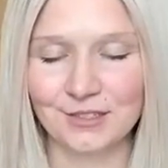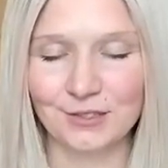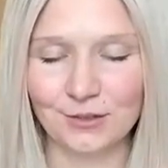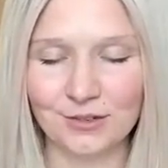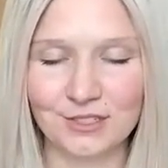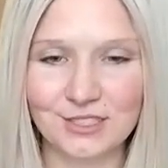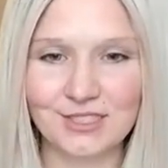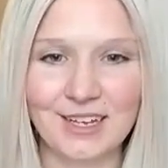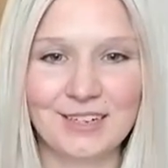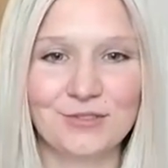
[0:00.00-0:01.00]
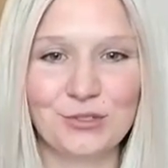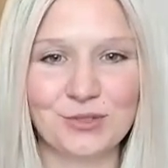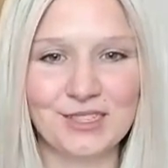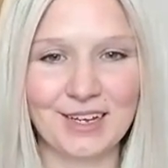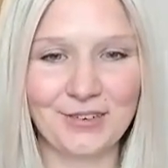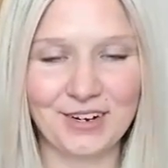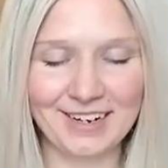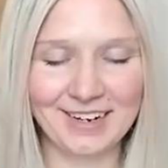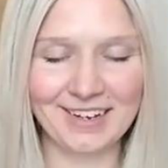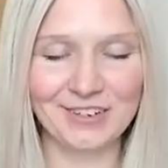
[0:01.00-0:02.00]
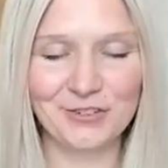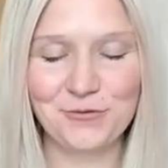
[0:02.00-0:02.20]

so we're just kind of doing that right now.